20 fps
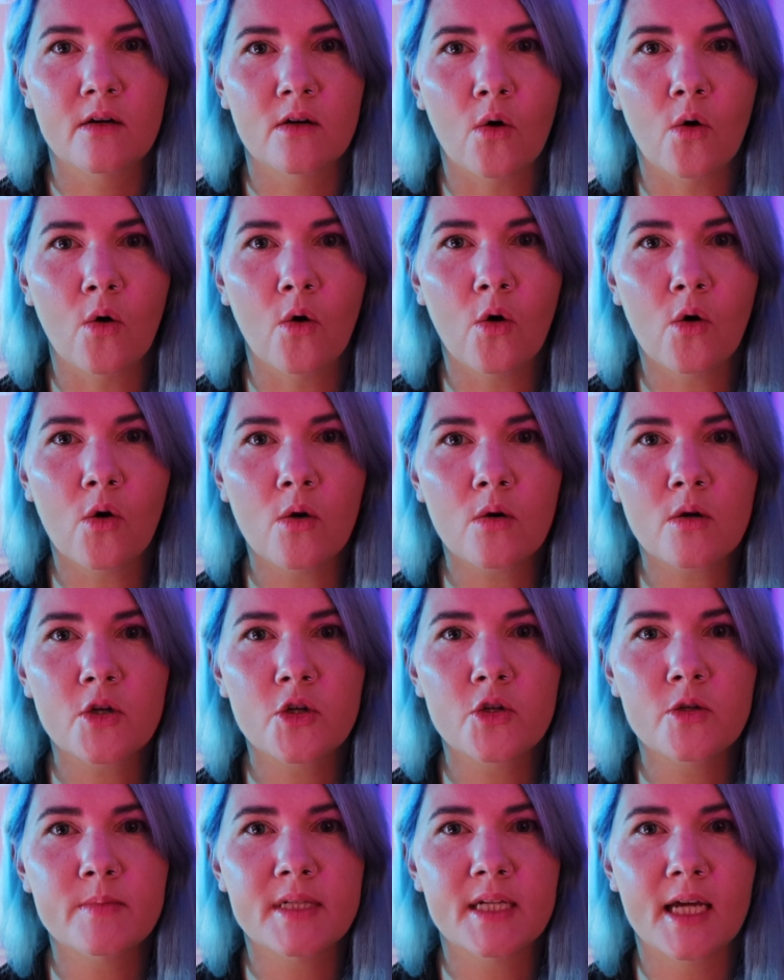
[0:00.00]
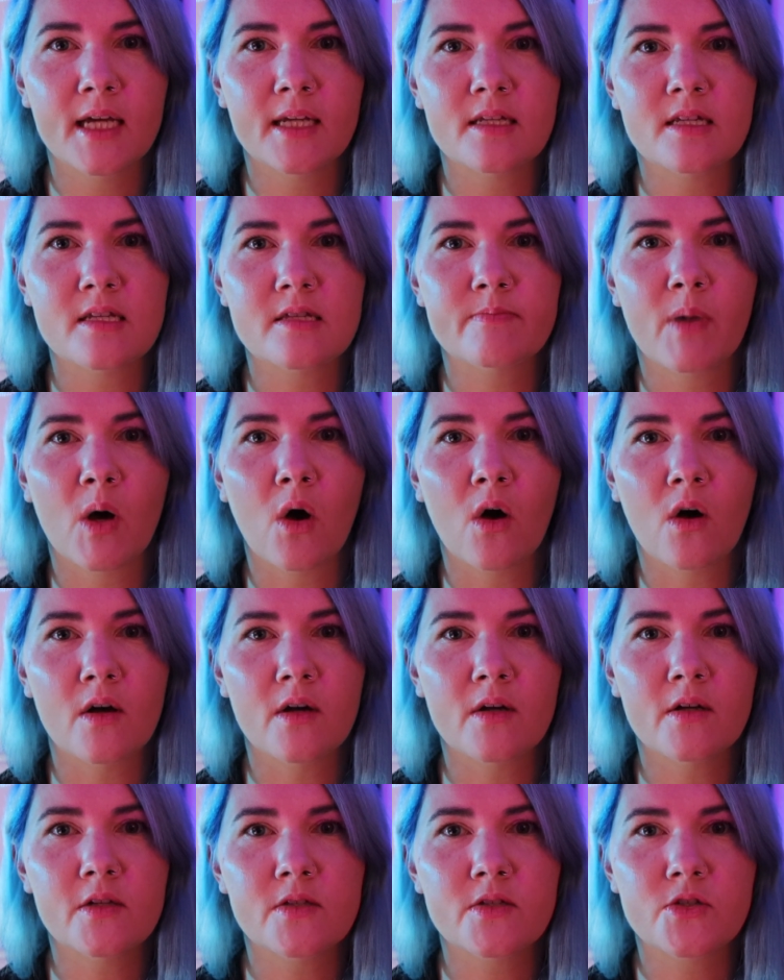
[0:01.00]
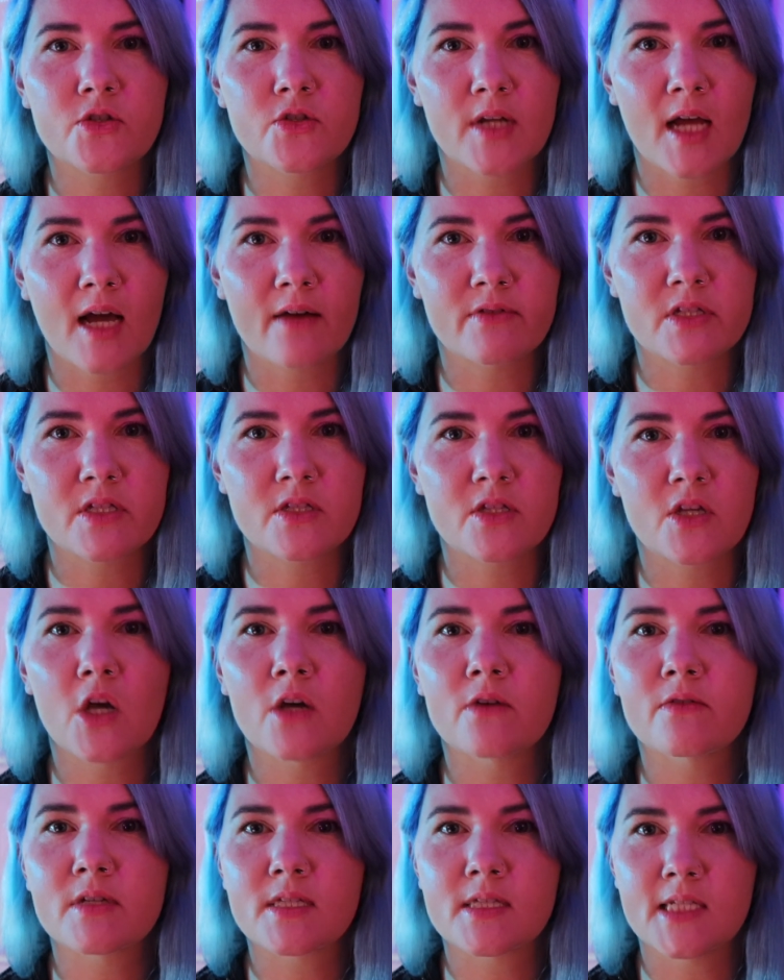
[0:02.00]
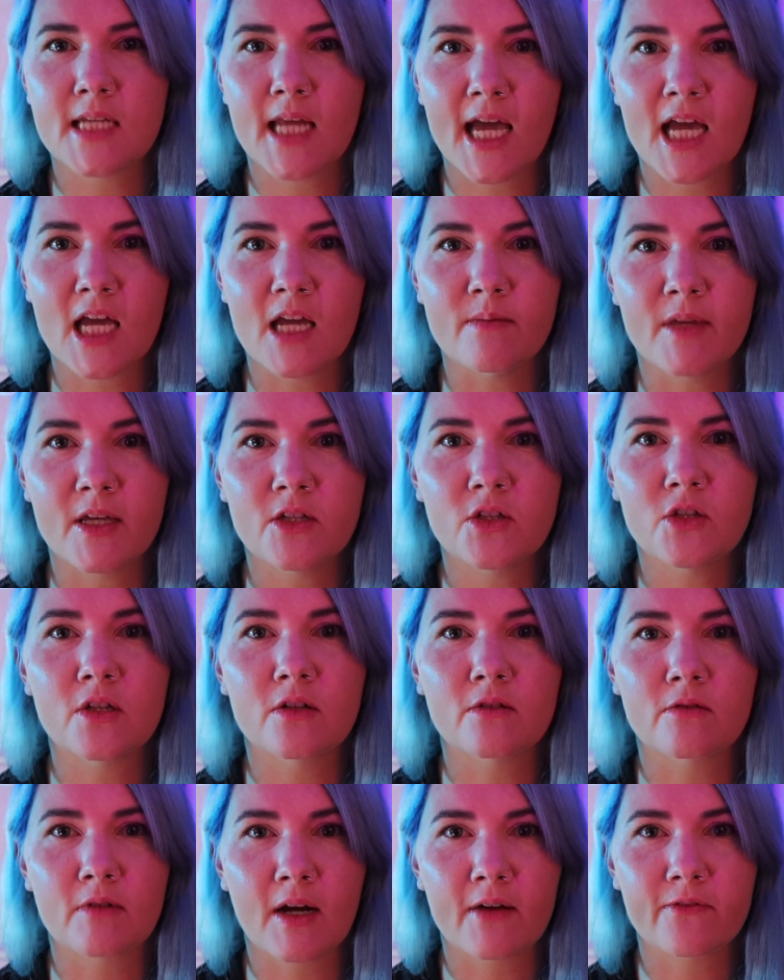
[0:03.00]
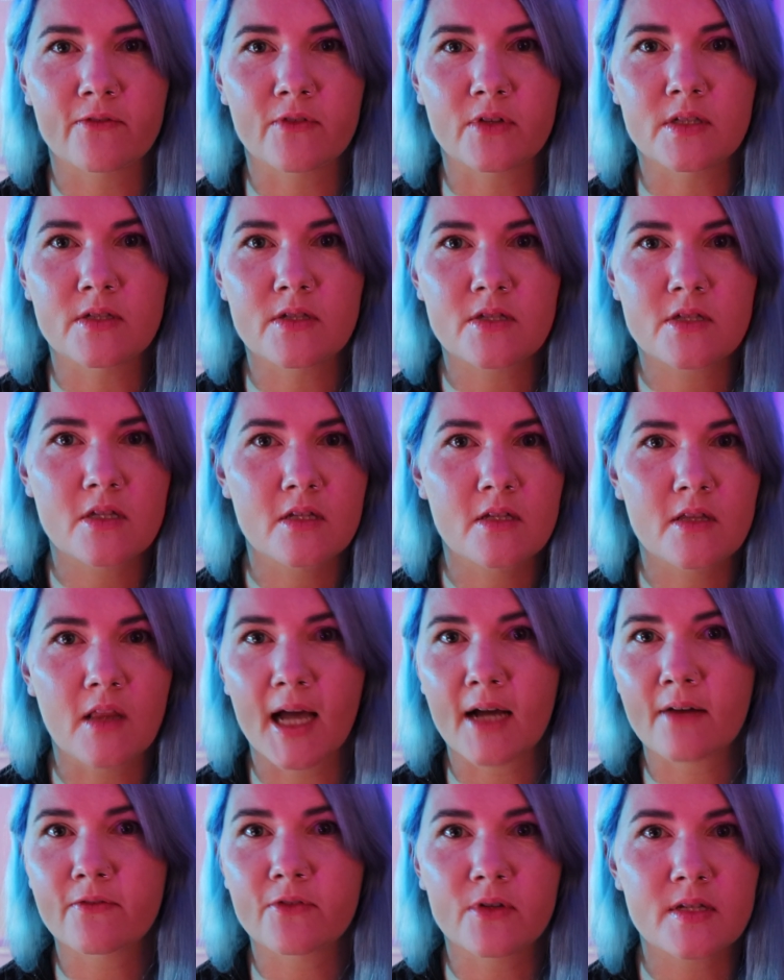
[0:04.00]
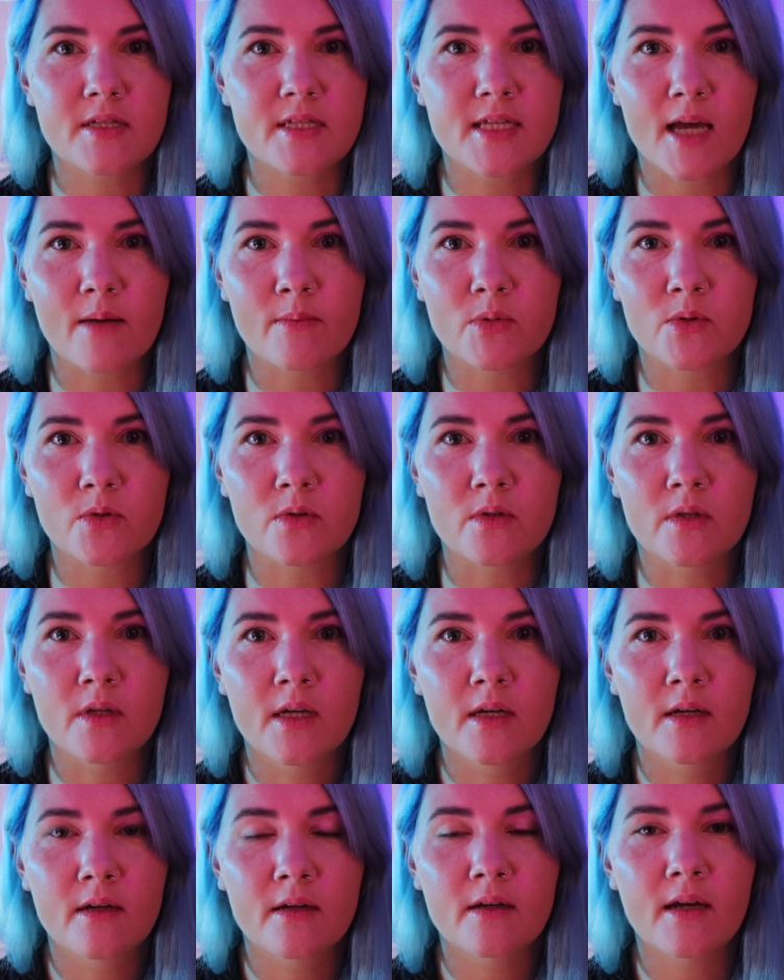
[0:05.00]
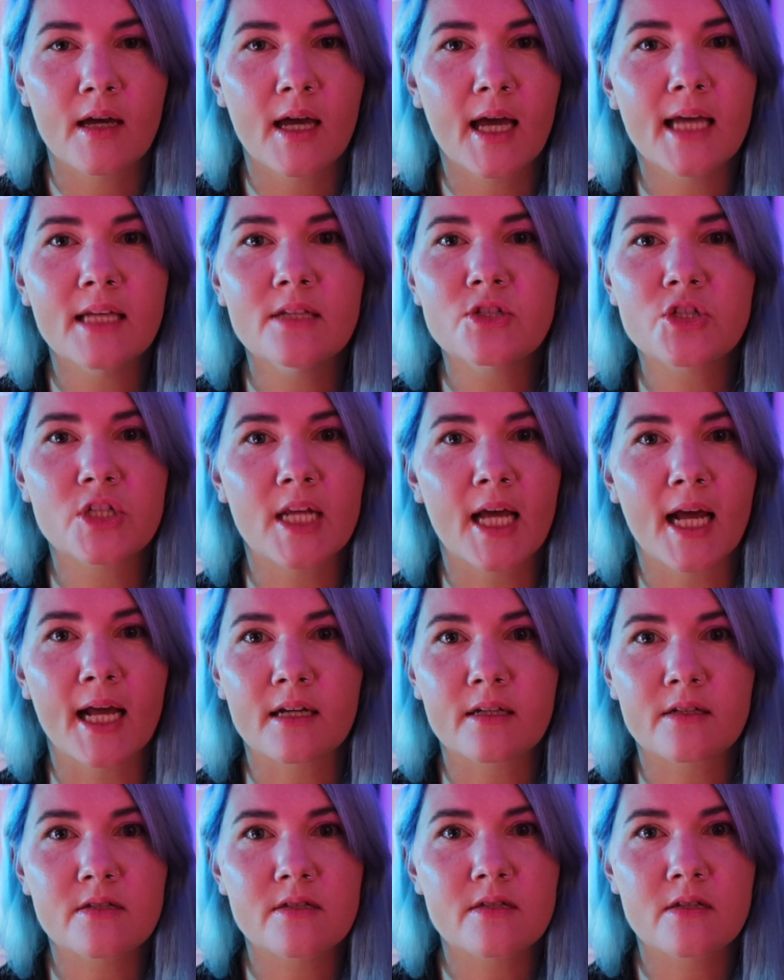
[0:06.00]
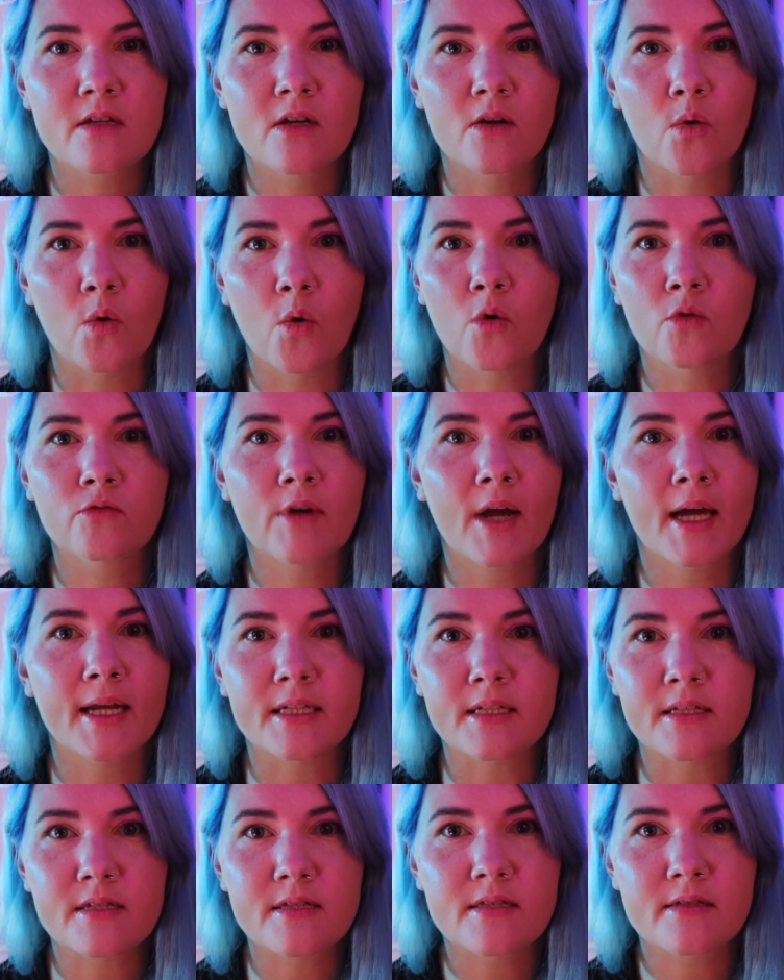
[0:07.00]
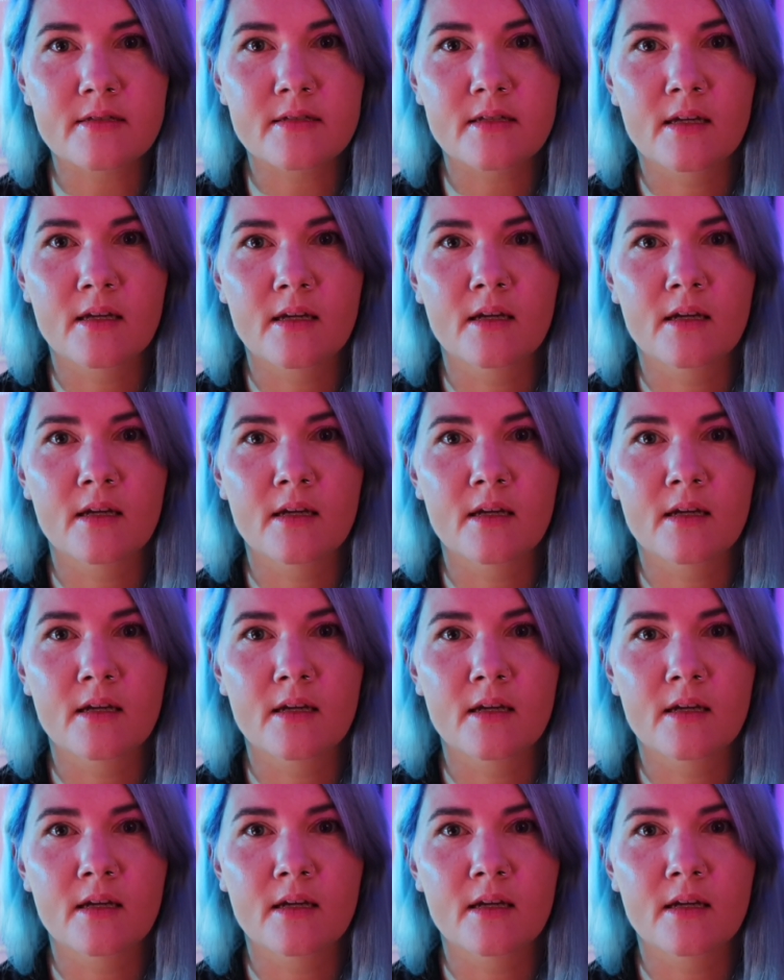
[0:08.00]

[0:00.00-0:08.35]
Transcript: All Kubernetes pods should have a service name that you can reference, like for example, Nginx or Redis.